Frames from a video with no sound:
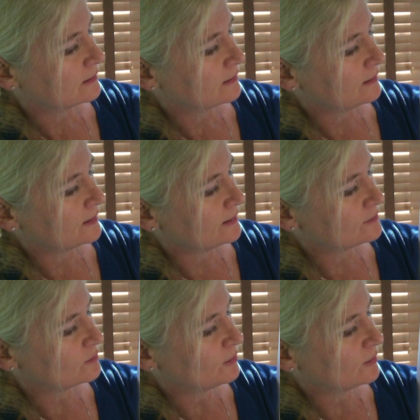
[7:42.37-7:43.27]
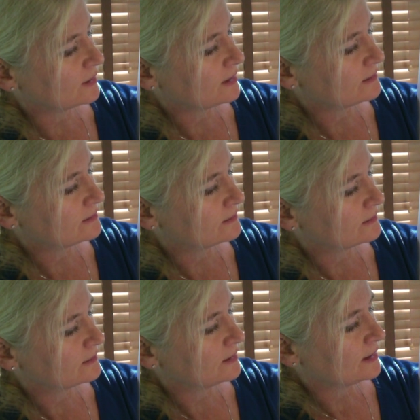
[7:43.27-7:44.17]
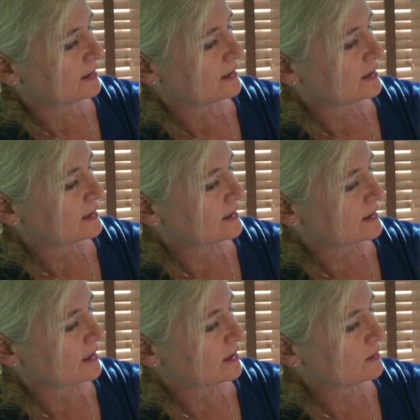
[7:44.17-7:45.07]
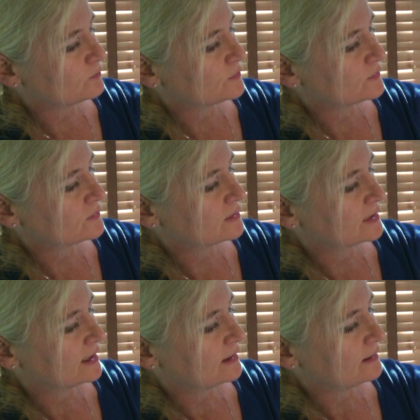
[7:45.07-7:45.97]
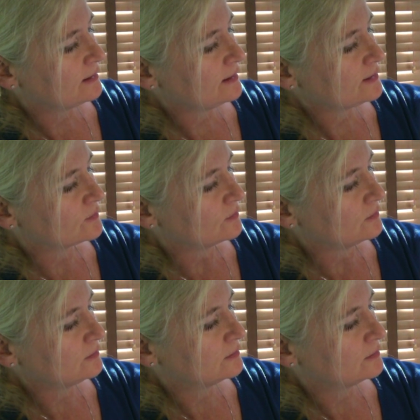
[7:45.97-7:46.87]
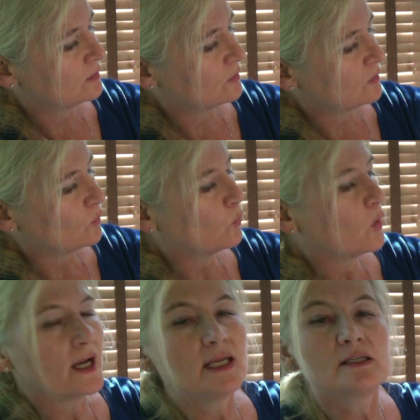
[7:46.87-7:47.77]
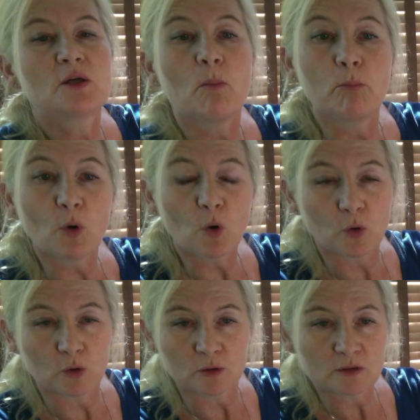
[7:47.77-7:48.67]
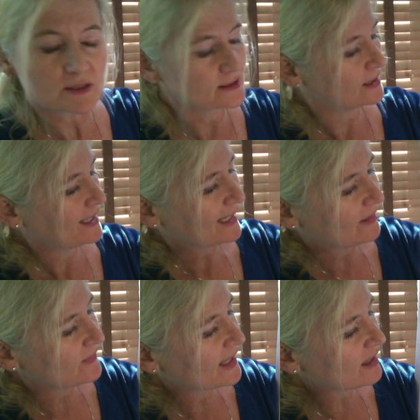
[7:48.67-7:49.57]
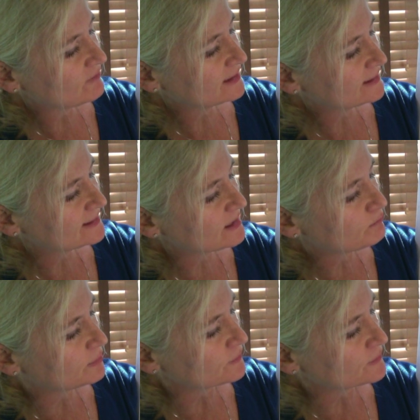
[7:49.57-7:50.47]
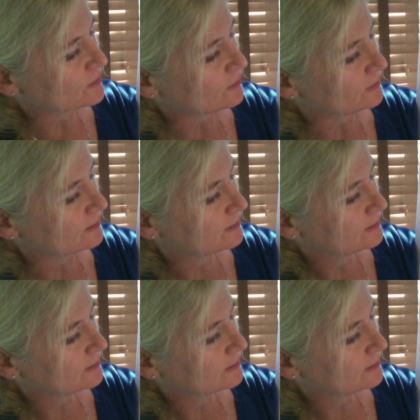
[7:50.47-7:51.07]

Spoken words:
in that little pocket, he keeps little white balls, and they have little dimples on,